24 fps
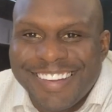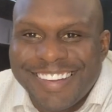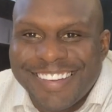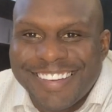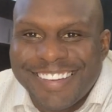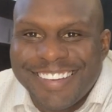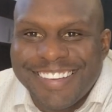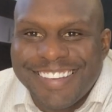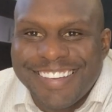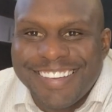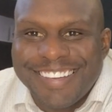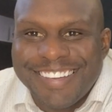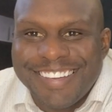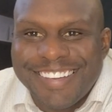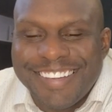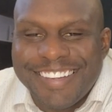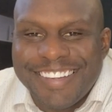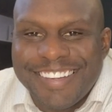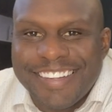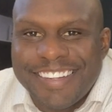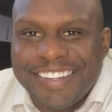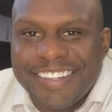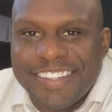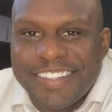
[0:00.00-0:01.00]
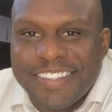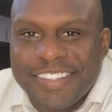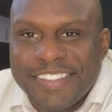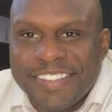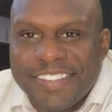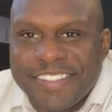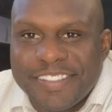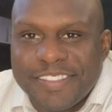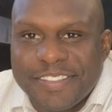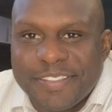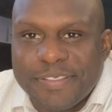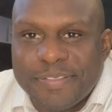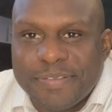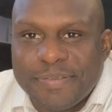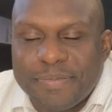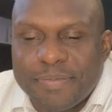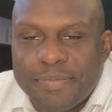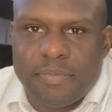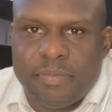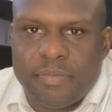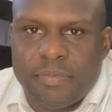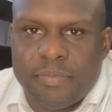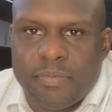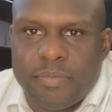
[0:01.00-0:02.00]

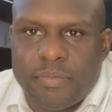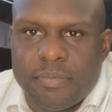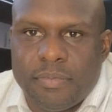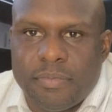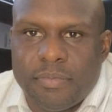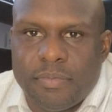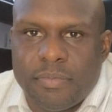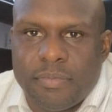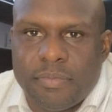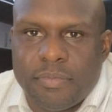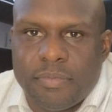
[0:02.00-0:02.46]
No words are spoken by the person on screen.